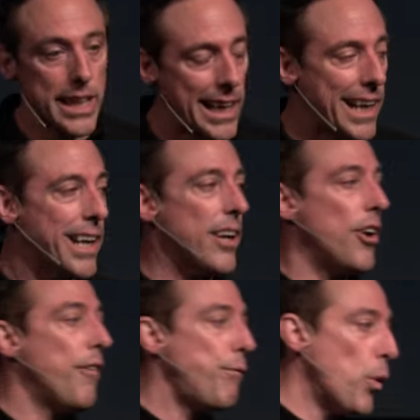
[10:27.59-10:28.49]
can't
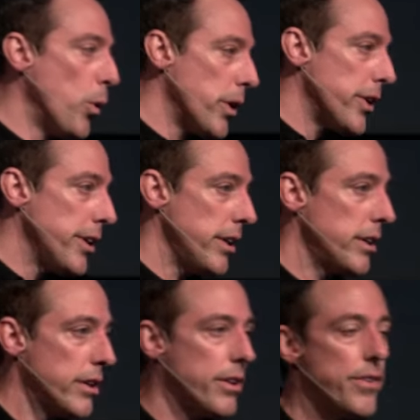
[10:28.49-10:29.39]
afford
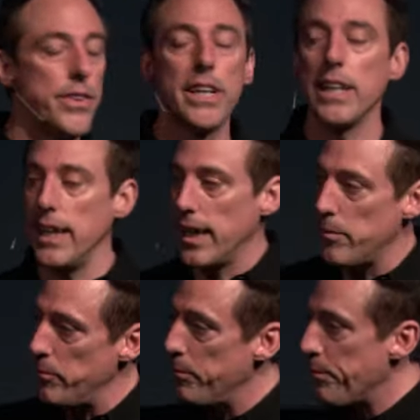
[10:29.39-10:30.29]
the lamb.
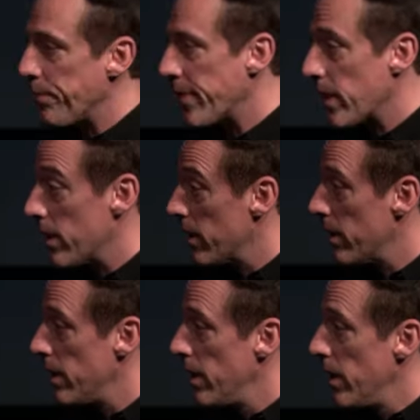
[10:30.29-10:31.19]

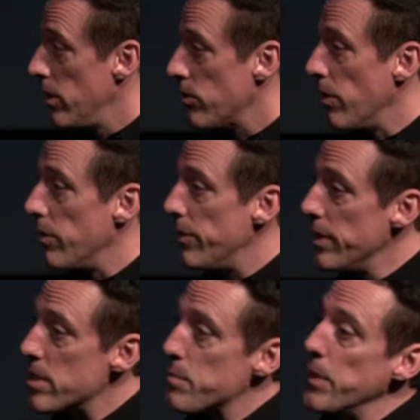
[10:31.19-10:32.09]
So
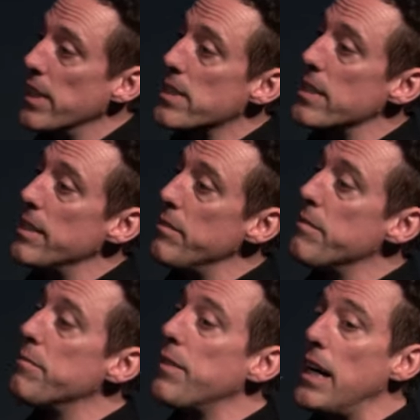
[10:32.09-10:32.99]
this speaks
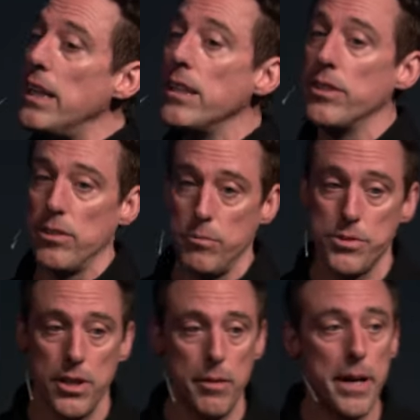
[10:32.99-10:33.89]

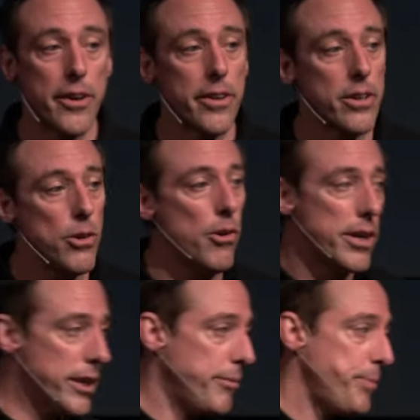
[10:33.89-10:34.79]
volumes about our Lord.